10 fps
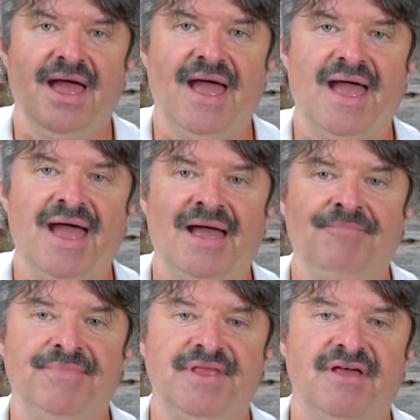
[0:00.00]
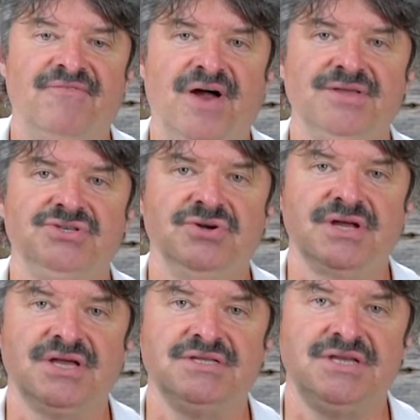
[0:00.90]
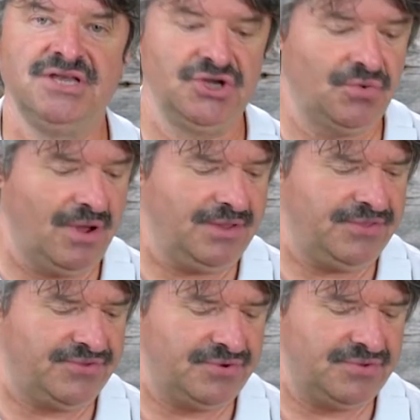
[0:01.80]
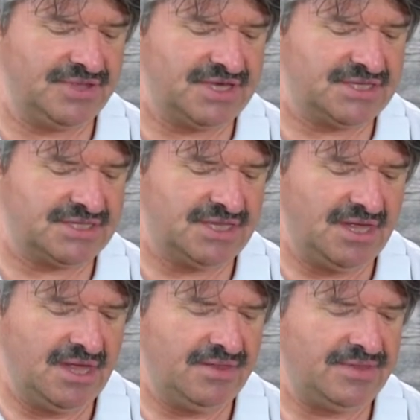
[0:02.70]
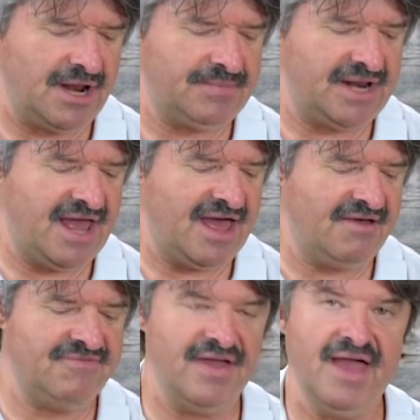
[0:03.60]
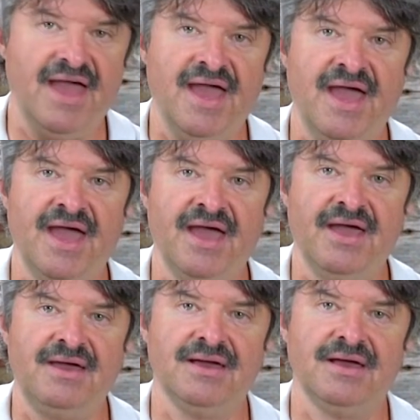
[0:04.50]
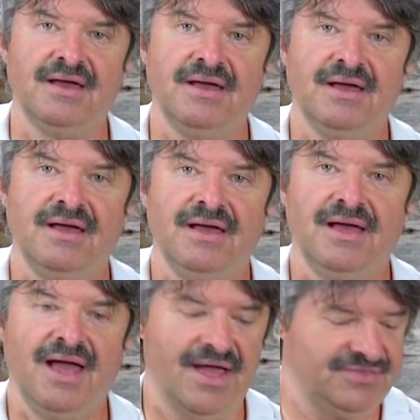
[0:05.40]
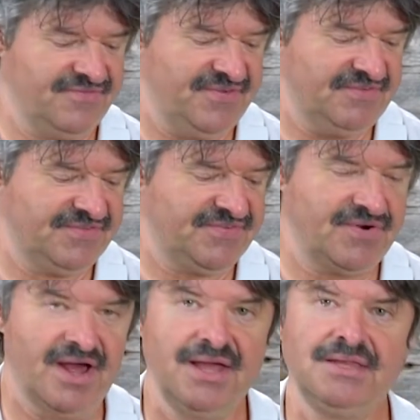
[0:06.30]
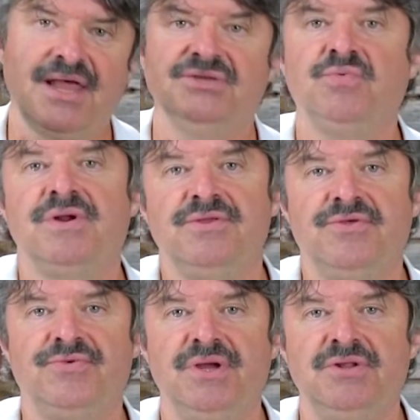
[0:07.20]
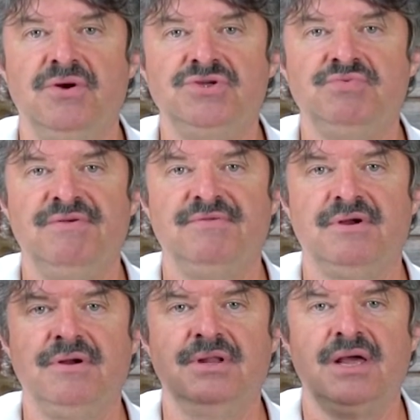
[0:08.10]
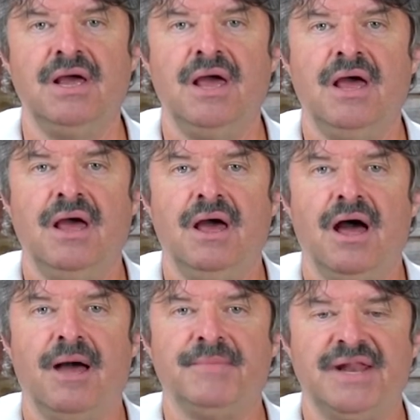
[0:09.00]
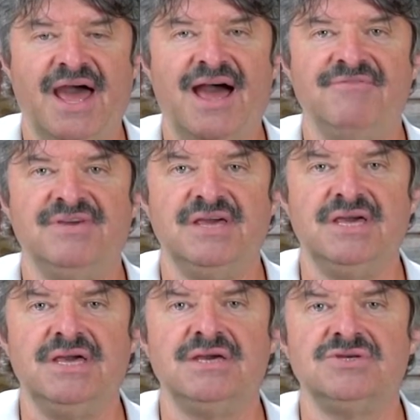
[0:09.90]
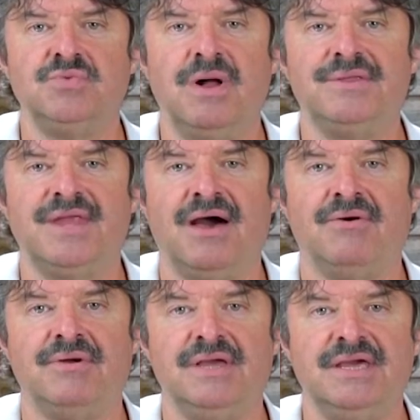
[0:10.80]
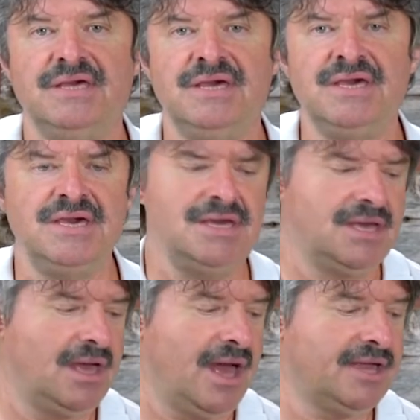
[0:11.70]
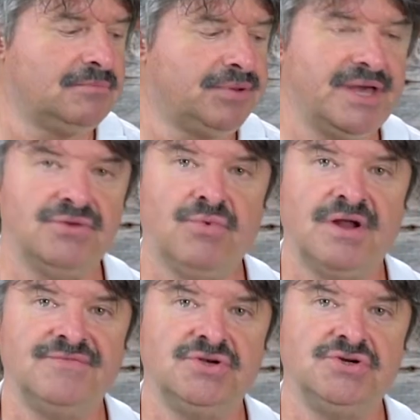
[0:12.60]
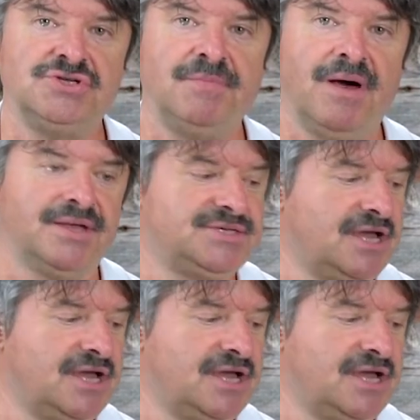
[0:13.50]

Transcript: And if I sort of continue on through this, then I'm going to have A at the 5th fret. That's one of the 3 notes we've learned. I'm going to have E as well now. E, I can play it in one of 2 spots.